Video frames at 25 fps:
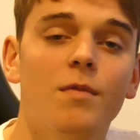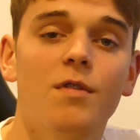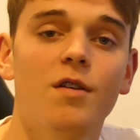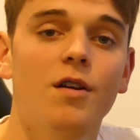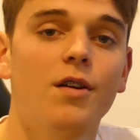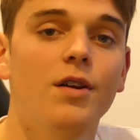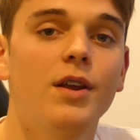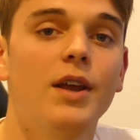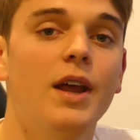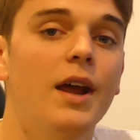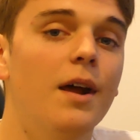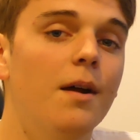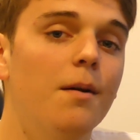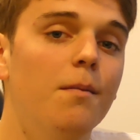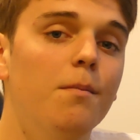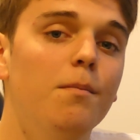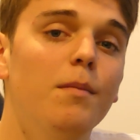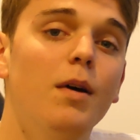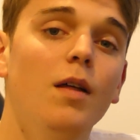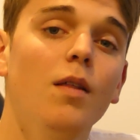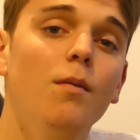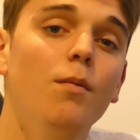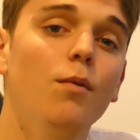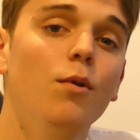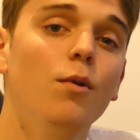So yeah,
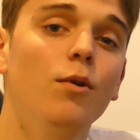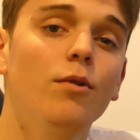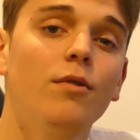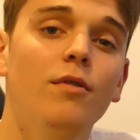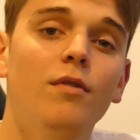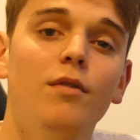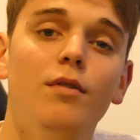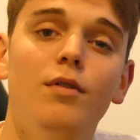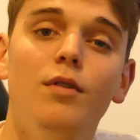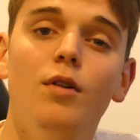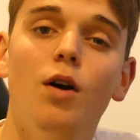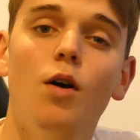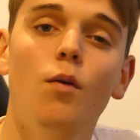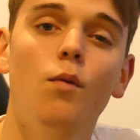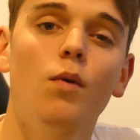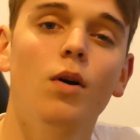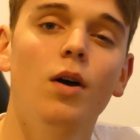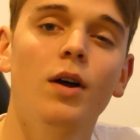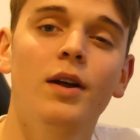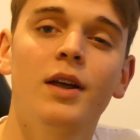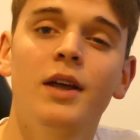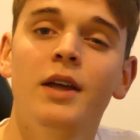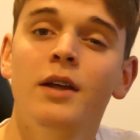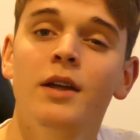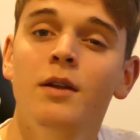motherboard's not
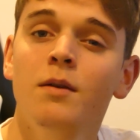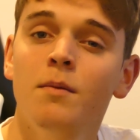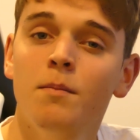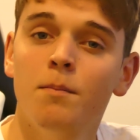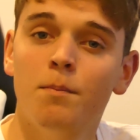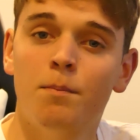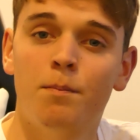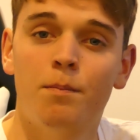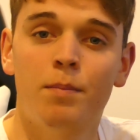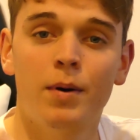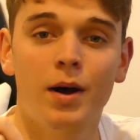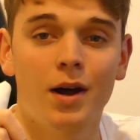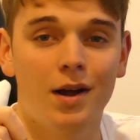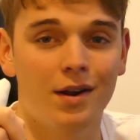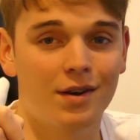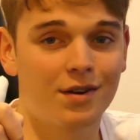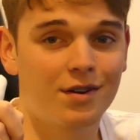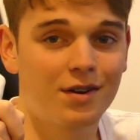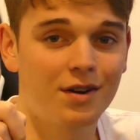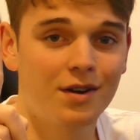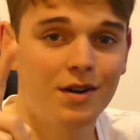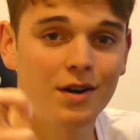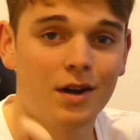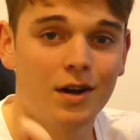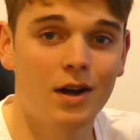working, but
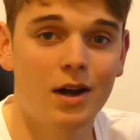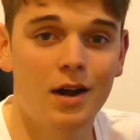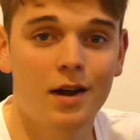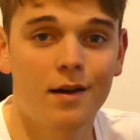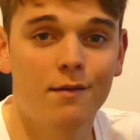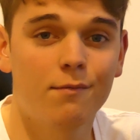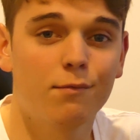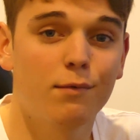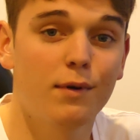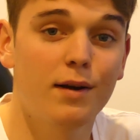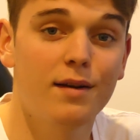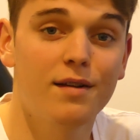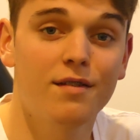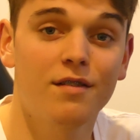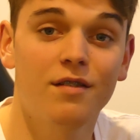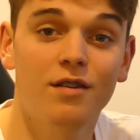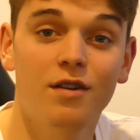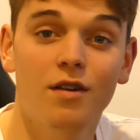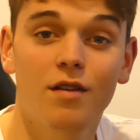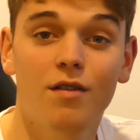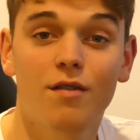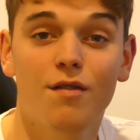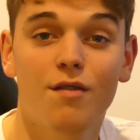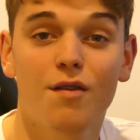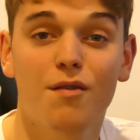I have reason
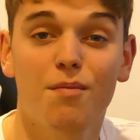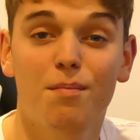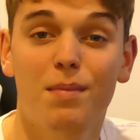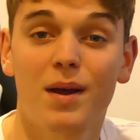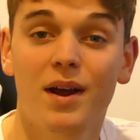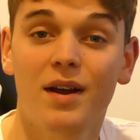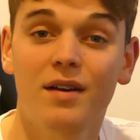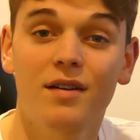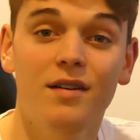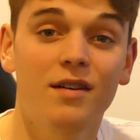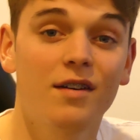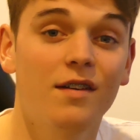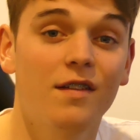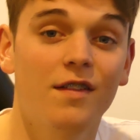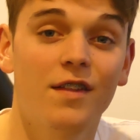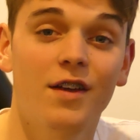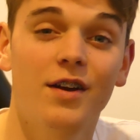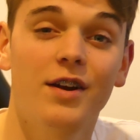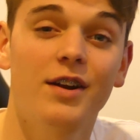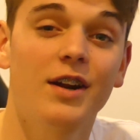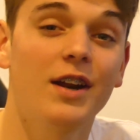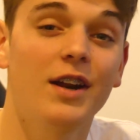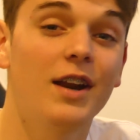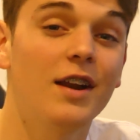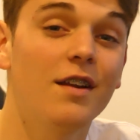to suspect
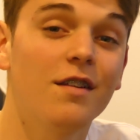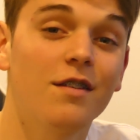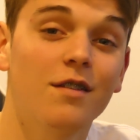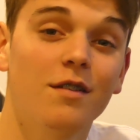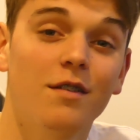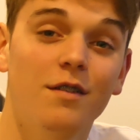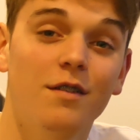that it is